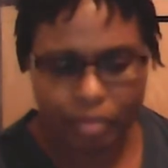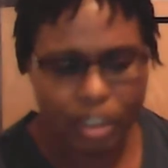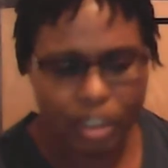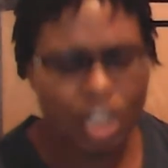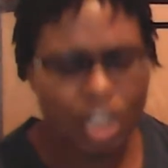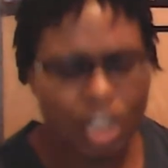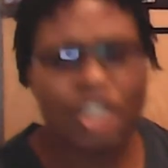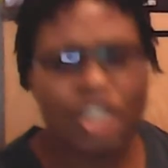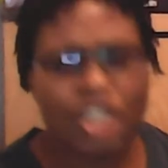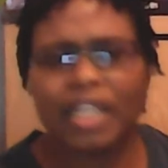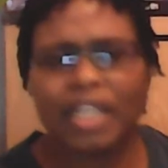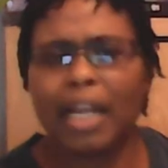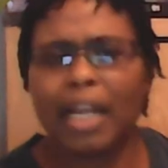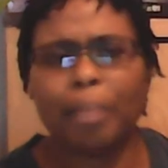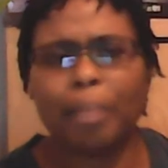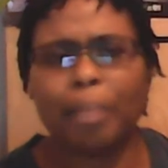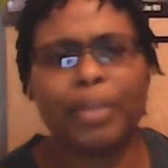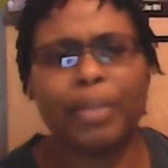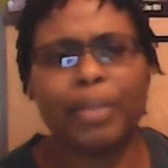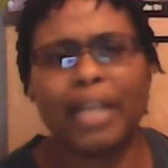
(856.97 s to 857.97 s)
it just
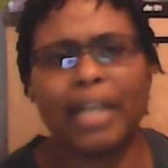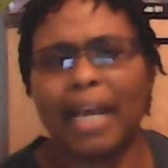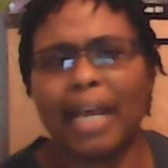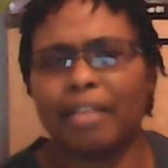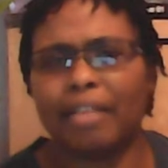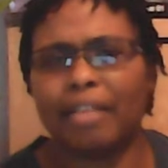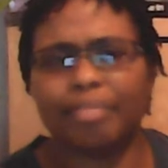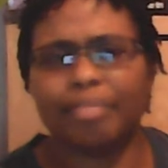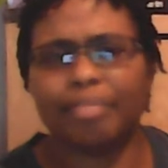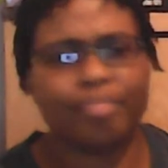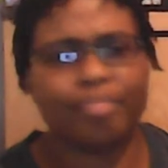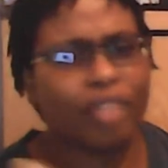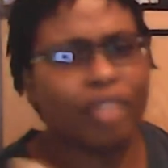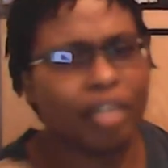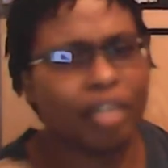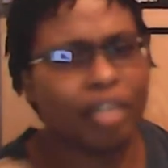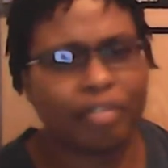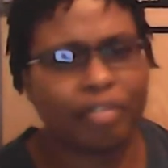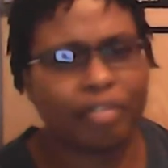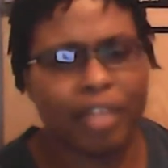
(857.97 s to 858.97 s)
help with like
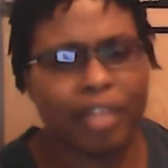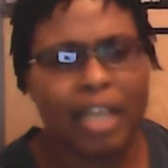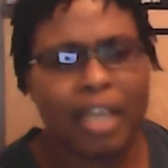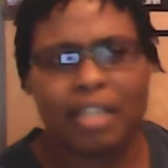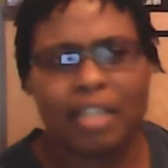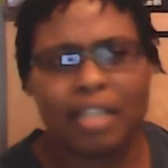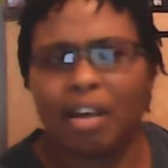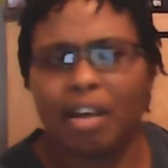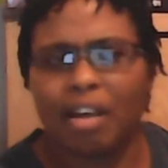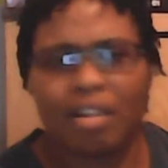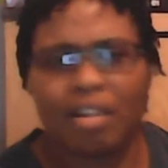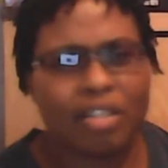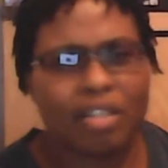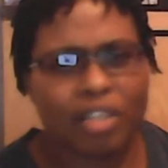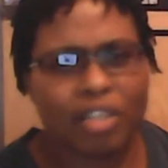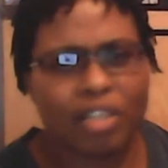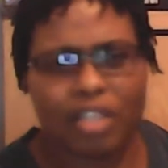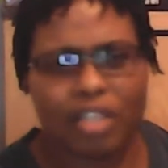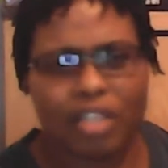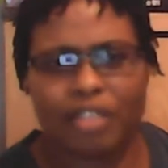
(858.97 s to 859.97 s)
not
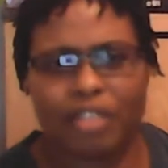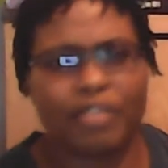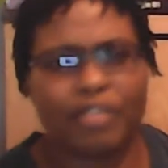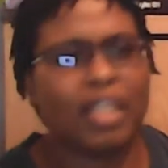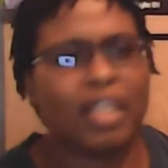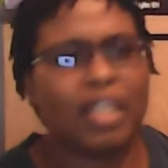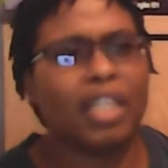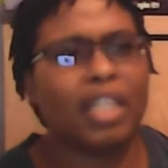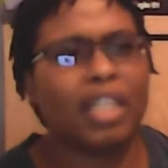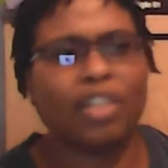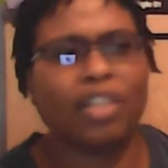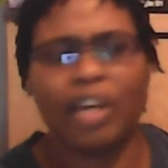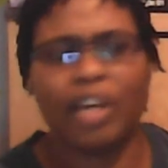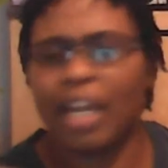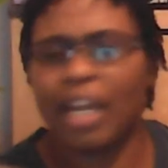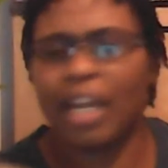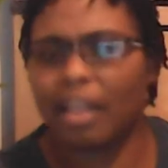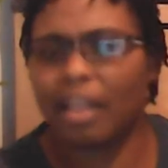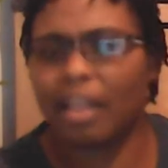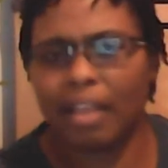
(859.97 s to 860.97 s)
nauseous feeling or
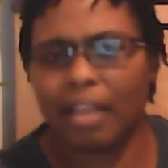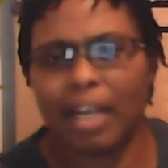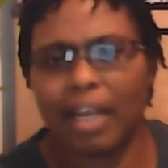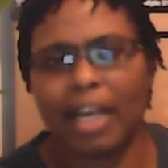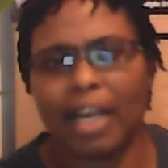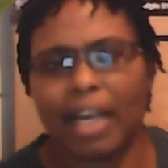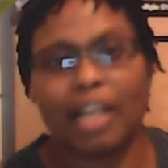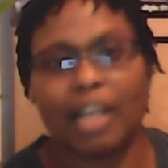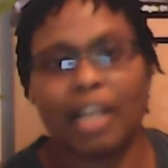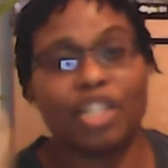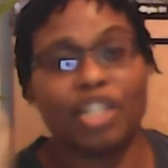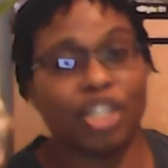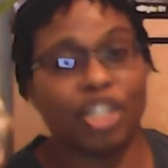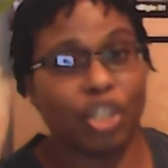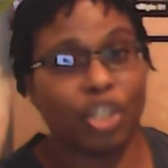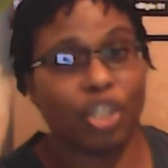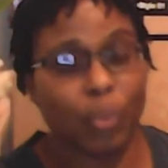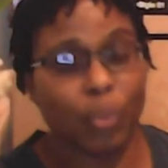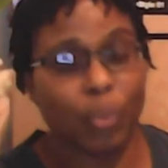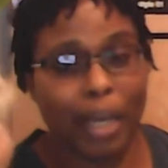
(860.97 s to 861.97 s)
anything like that. Ginger
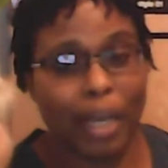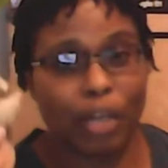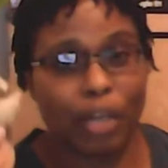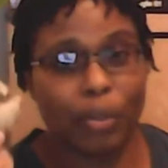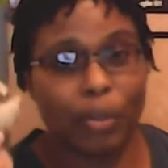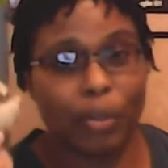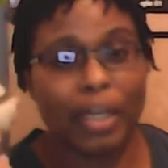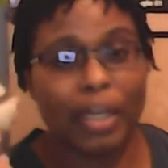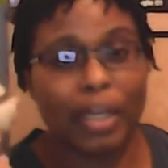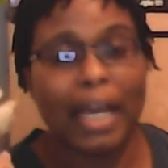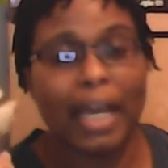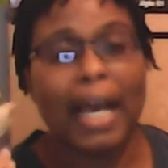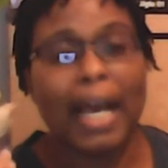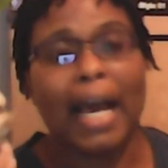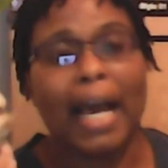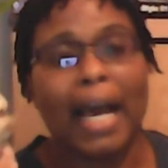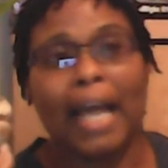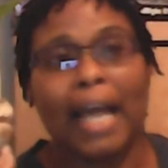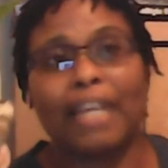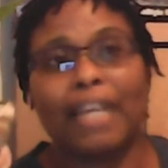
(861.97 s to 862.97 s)
is quite good.
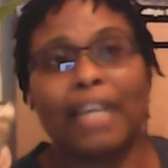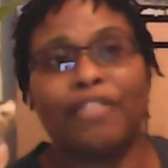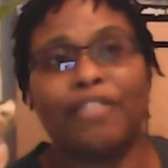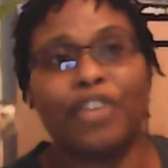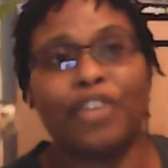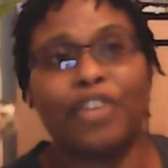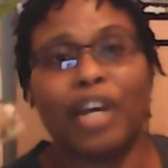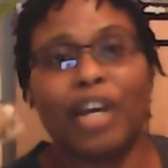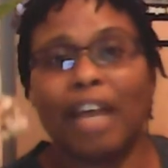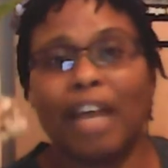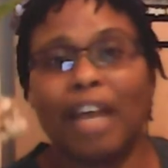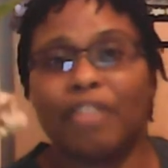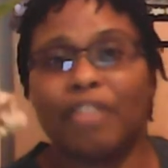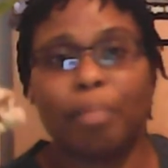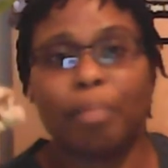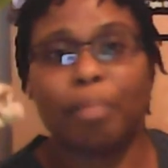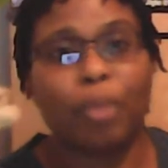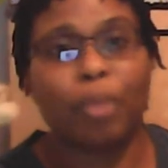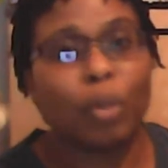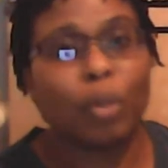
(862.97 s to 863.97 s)
And if you're
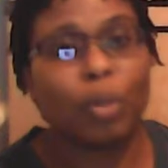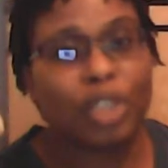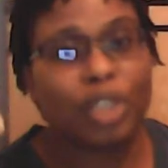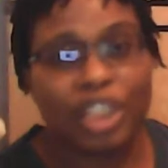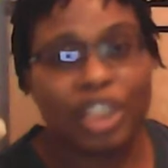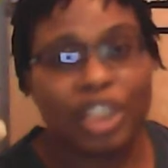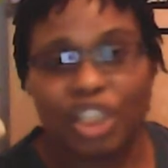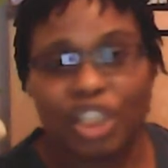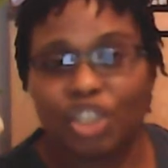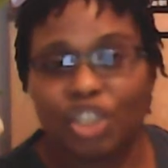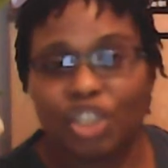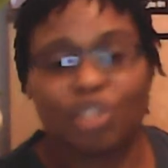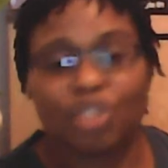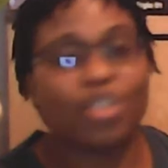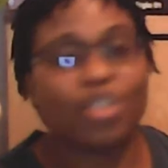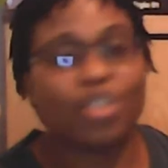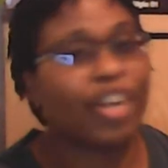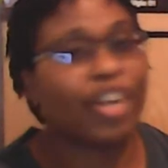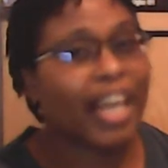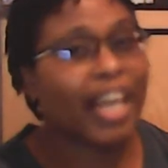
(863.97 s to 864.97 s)
having bloating issues
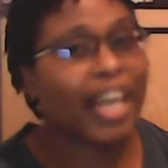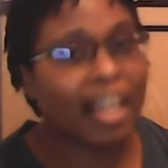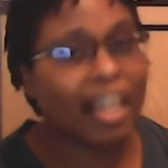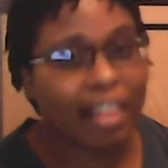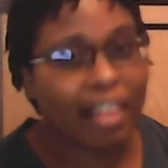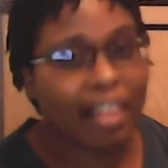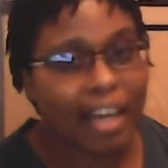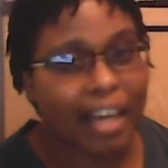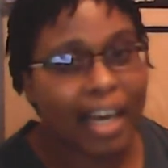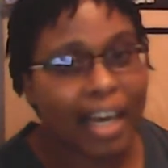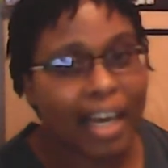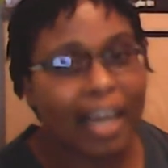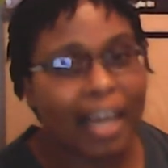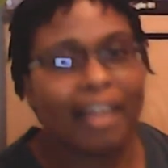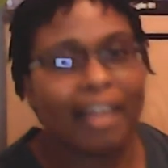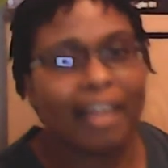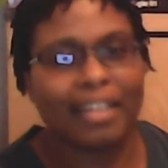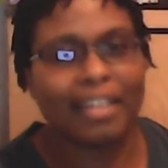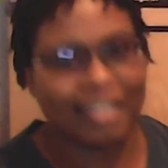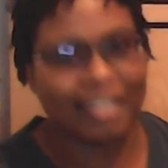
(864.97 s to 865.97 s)
or anything like
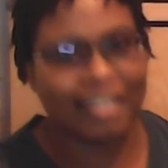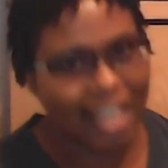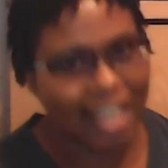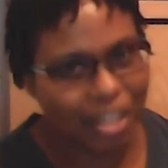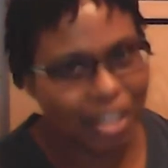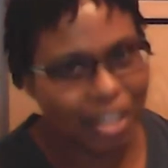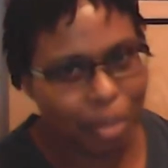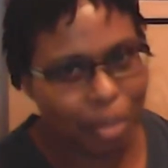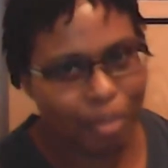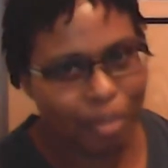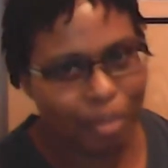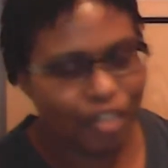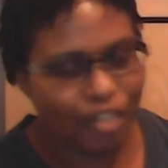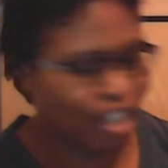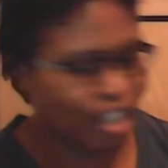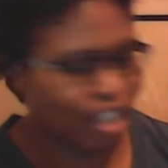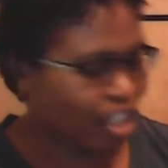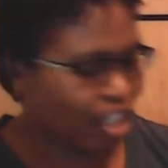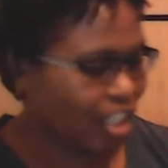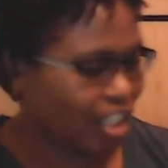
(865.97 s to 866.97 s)
that, a nice cup of
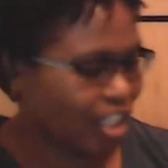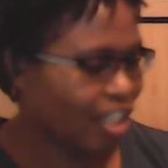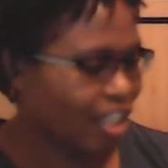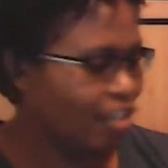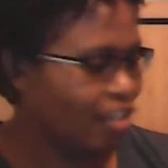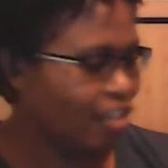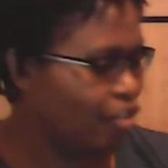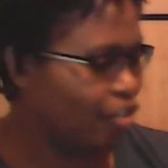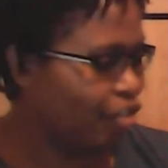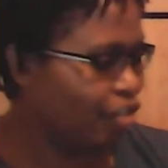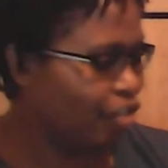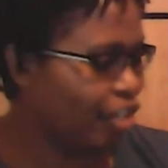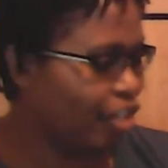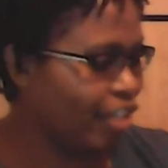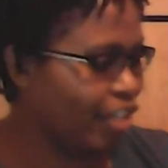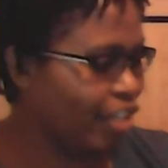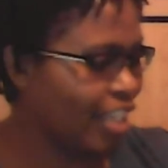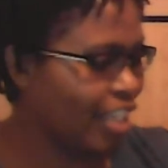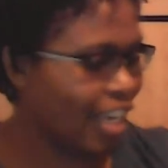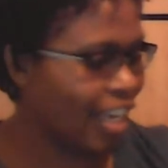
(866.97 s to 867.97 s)
ginger tea. Really,
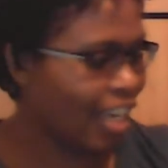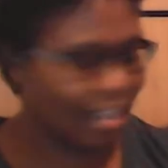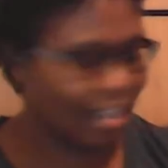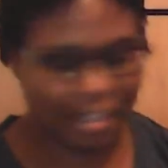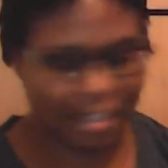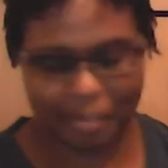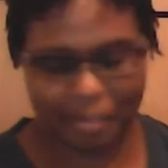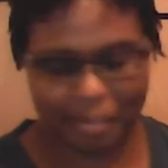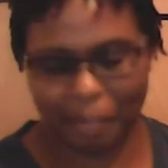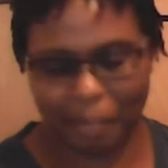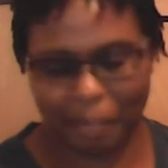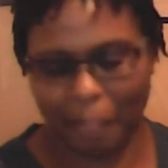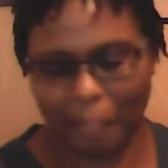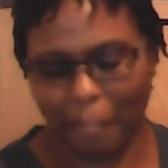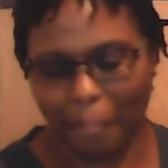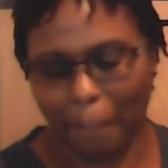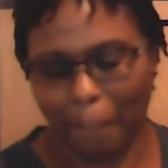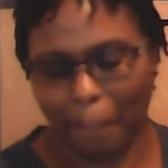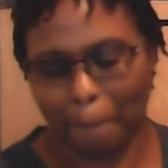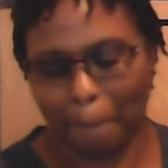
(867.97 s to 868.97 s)
really nice.
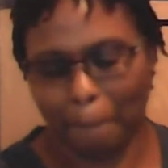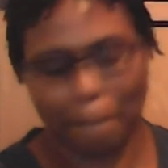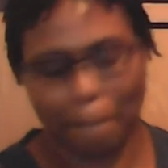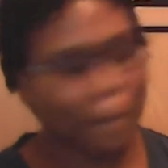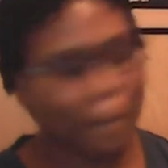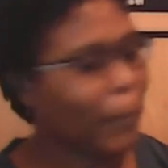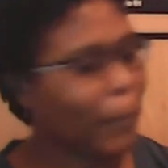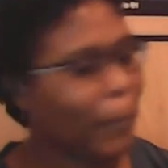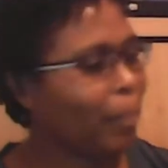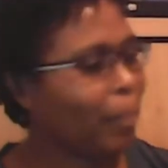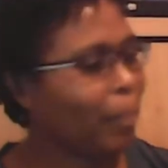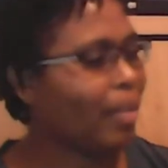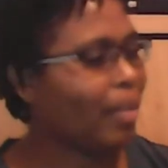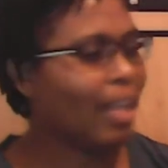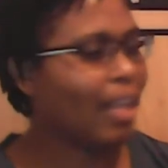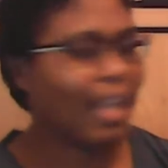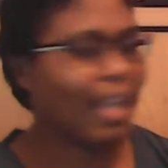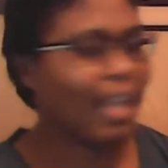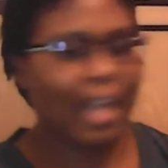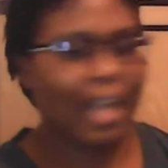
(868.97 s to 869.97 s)

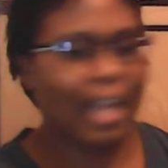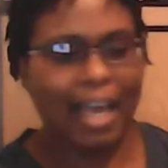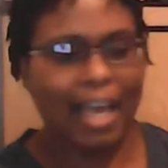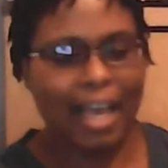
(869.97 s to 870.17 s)
Awesome.